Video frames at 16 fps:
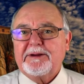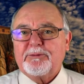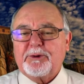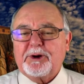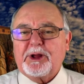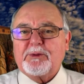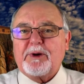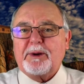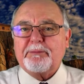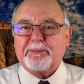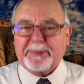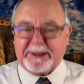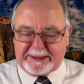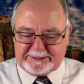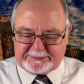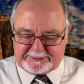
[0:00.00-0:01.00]
What do you want
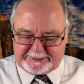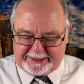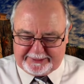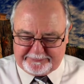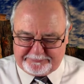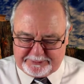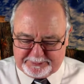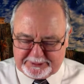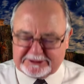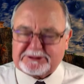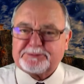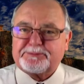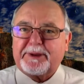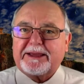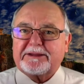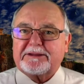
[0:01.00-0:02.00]
me to get from this?
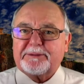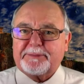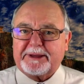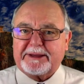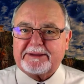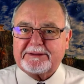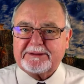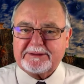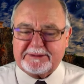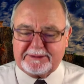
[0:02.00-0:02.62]
Speak to me.